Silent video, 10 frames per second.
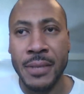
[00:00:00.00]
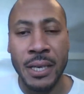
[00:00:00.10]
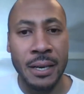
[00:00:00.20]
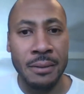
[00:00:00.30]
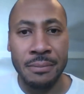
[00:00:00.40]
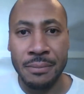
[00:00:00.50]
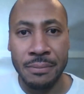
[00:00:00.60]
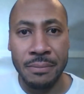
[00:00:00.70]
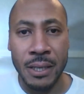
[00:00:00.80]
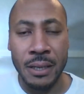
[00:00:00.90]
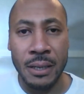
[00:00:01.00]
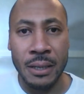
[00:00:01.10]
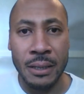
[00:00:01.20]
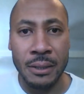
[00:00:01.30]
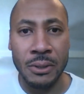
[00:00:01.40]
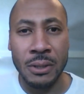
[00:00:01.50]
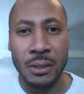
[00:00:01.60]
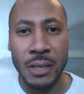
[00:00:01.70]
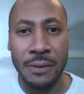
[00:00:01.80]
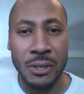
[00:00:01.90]
Again,
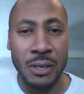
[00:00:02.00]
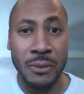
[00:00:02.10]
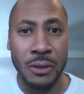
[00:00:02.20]
17